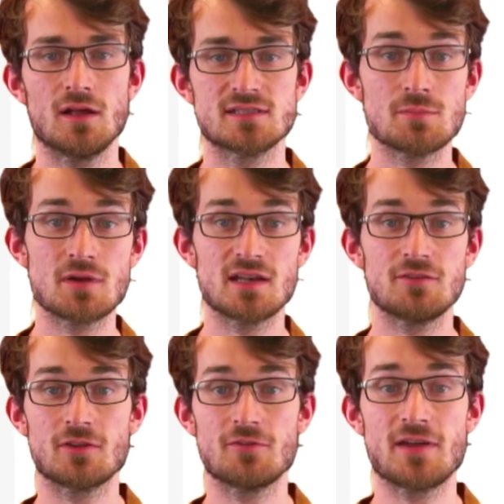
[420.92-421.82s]

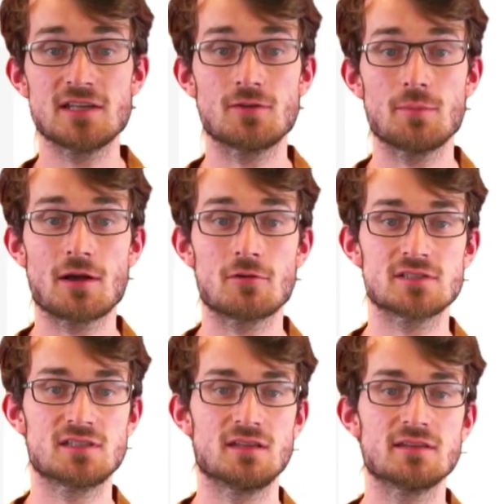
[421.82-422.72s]
Similarly for the phase flip
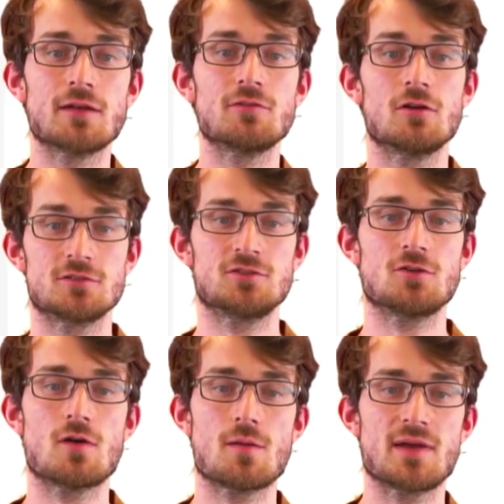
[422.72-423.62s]
errors, that will also
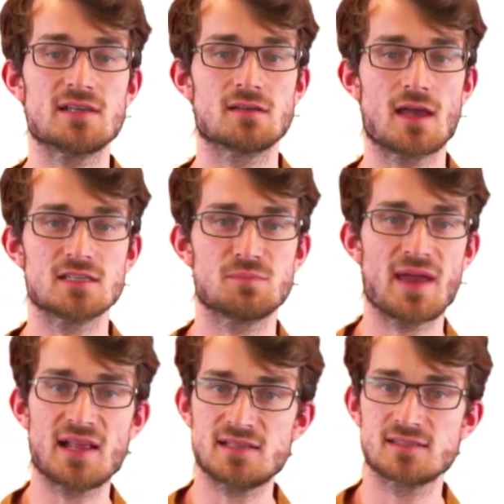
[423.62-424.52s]
show up as
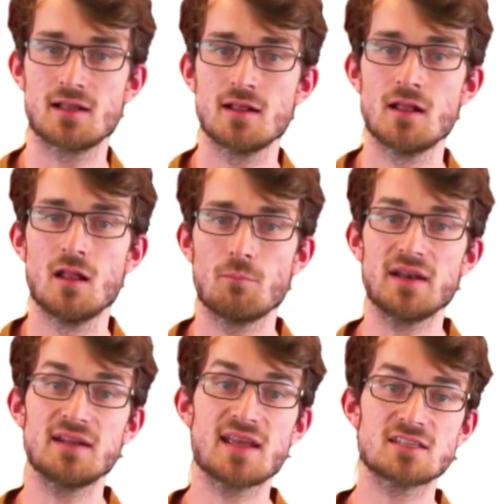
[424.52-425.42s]
pairs,
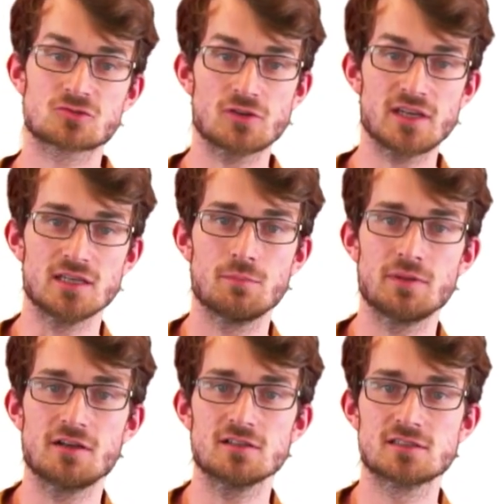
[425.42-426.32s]
but it gets tricky
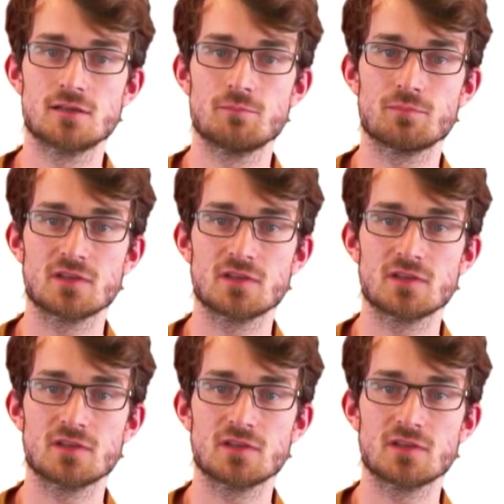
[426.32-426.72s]
because